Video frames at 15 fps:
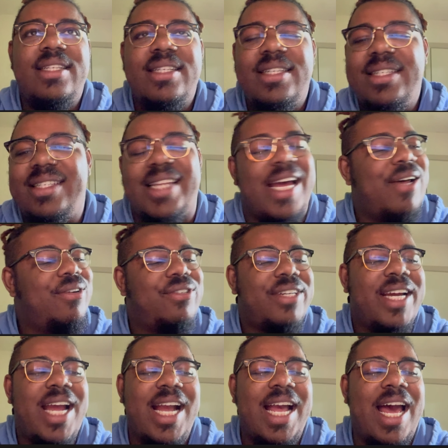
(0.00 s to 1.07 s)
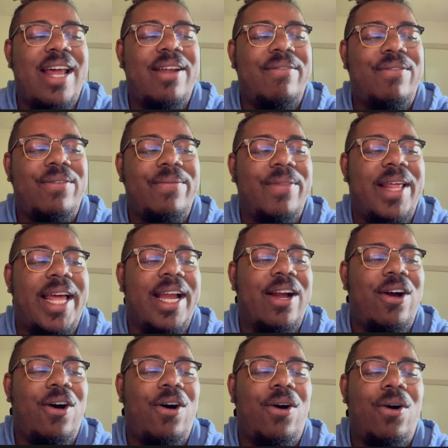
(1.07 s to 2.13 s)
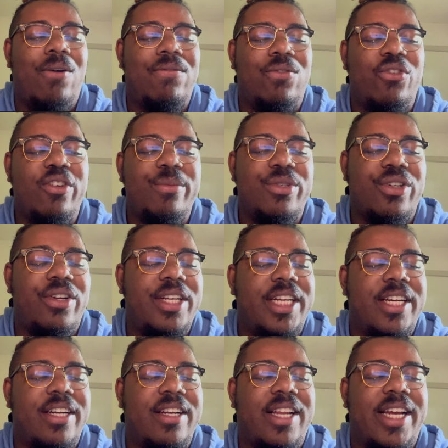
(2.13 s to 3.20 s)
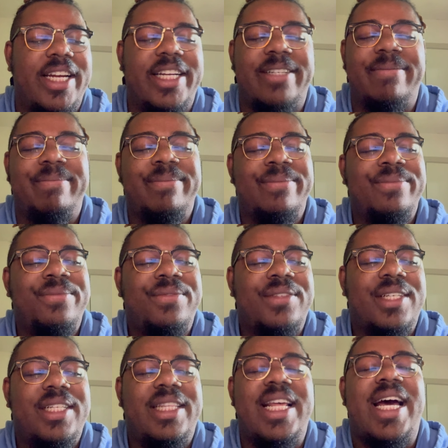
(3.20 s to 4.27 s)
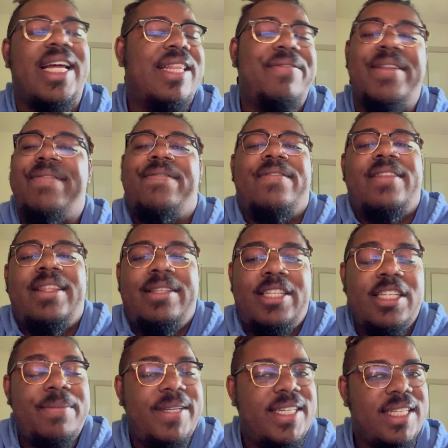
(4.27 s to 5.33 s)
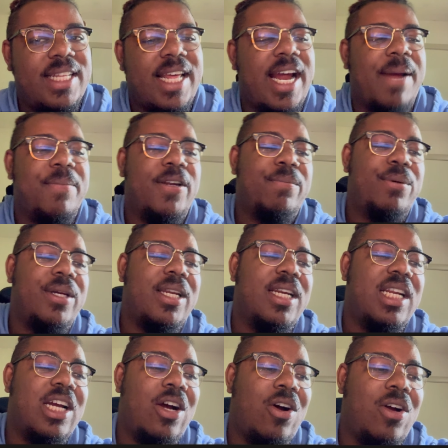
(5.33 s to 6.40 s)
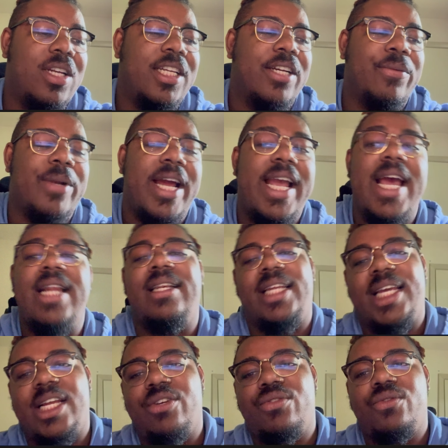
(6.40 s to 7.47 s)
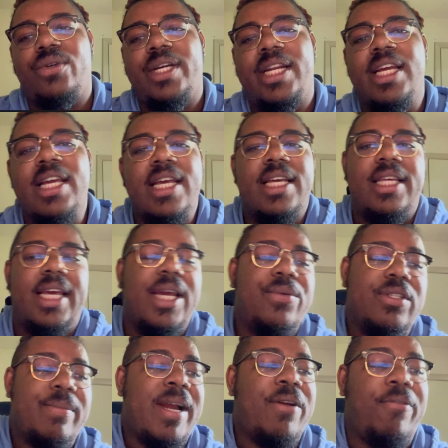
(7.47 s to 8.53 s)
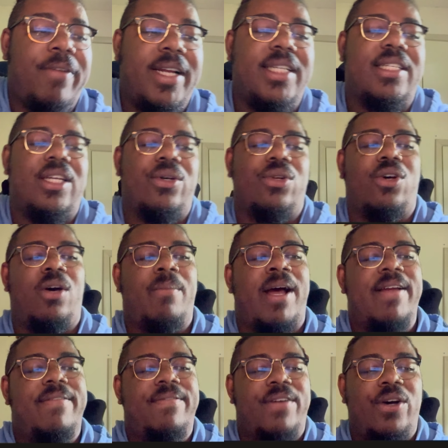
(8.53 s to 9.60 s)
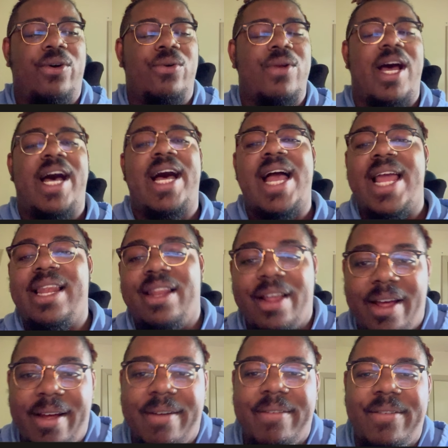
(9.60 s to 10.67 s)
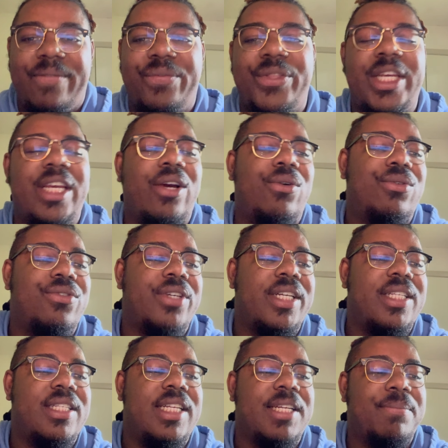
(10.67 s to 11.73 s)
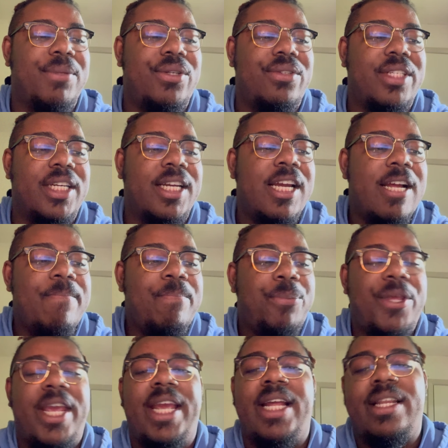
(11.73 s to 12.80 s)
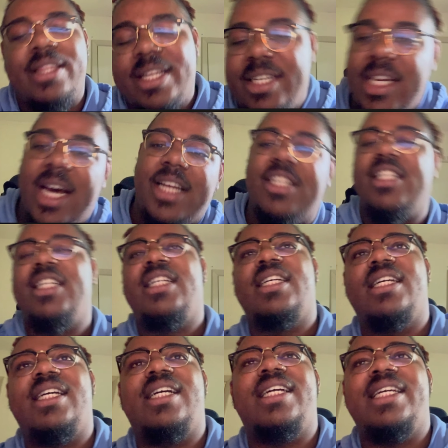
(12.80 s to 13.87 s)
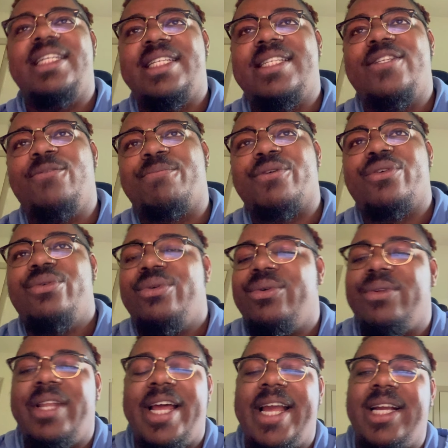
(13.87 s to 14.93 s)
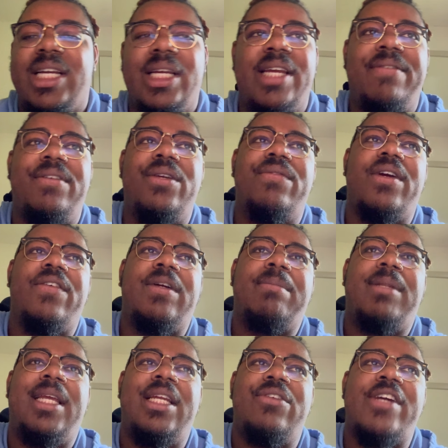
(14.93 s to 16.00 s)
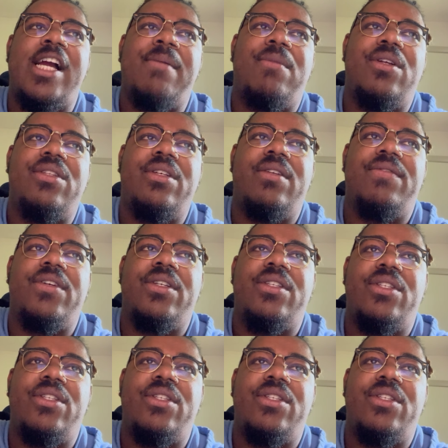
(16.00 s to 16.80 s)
soundtrack out of like all forms on here. Like that, just because of that, I'm going to put it on here. When I had an Android, it was my ringtone on my phone. I love the Ultra Instinct music. And the dodging is super cool. Like, if you've ever played Dragon Ball Xenoverse